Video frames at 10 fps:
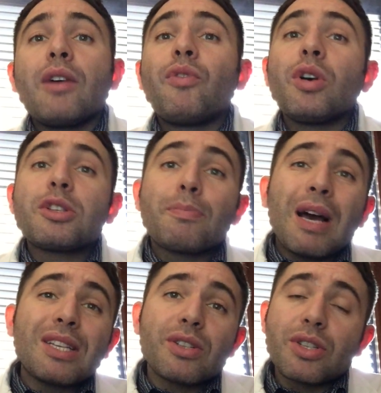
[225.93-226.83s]
Avoid
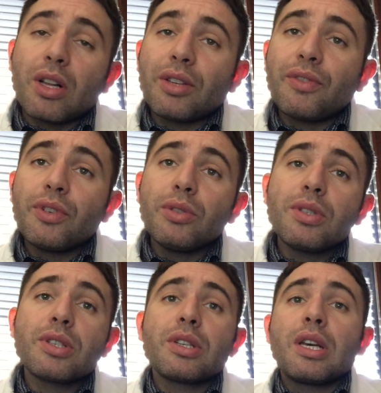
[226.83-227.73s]
spicy or salty
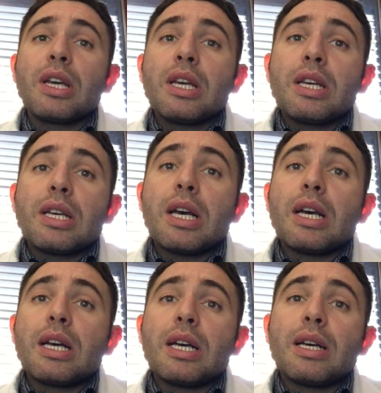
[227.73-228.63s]
foods,
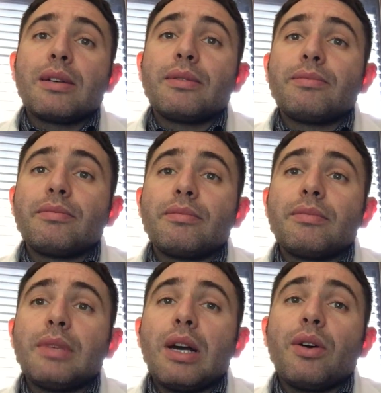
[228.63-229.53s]

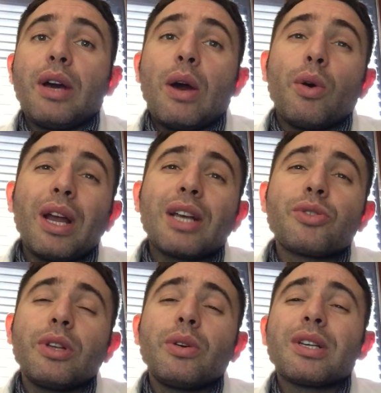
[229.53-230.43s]
or
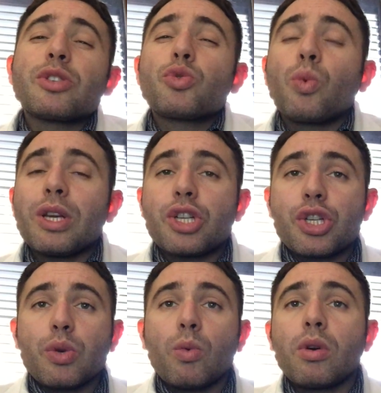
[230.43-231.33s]
actually you can
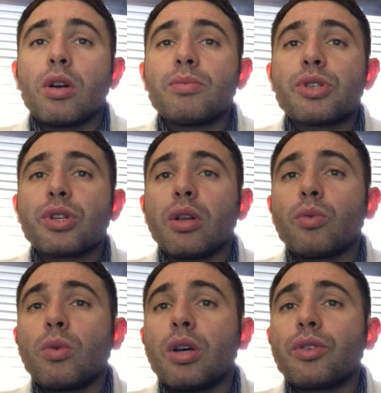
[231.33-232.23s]
swish warm
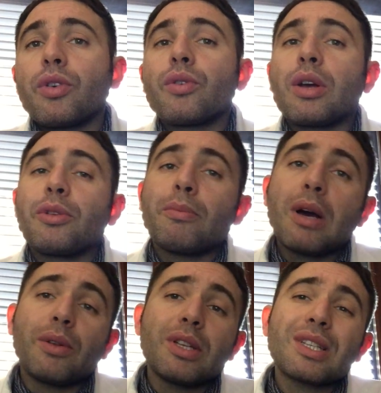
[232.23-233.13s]
salt water around the
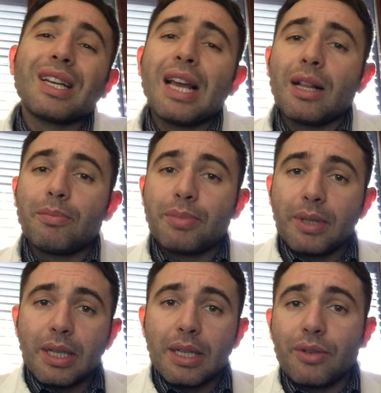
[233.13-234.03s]
mouth. This can help
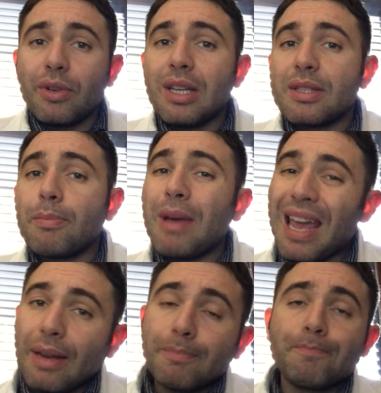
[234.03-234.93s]
release the
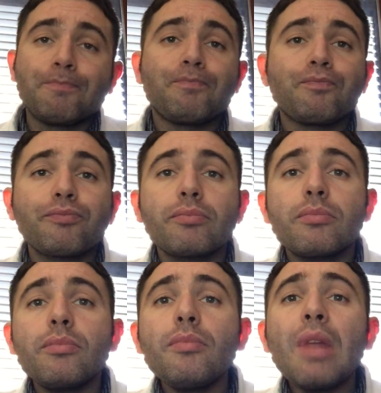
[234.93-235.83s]
pain.
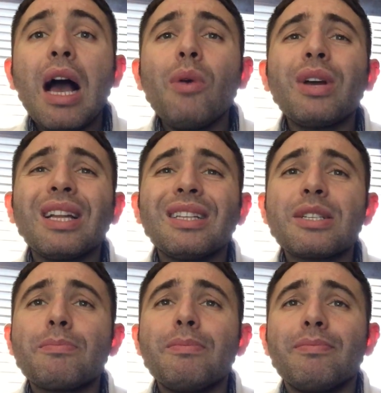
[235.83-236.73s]
How can
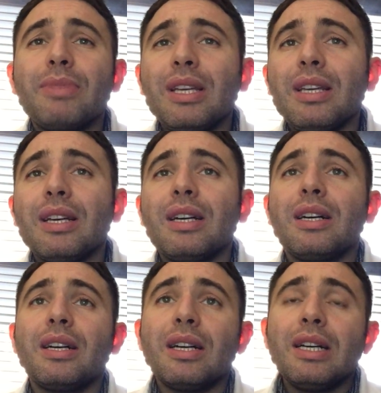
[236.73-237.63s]
this be
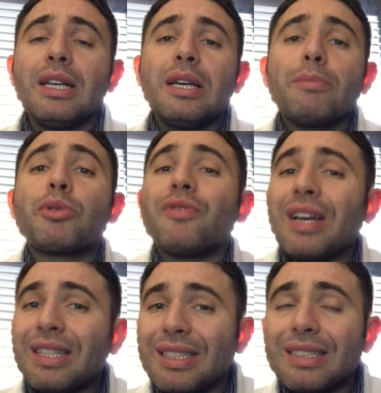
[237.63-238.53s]

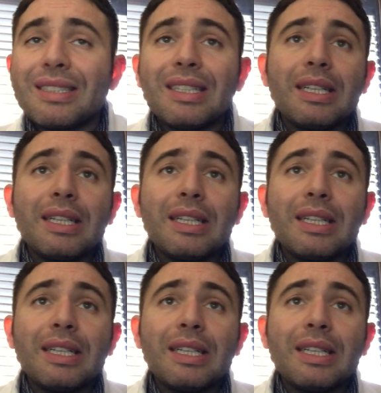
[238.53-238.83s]
prevented?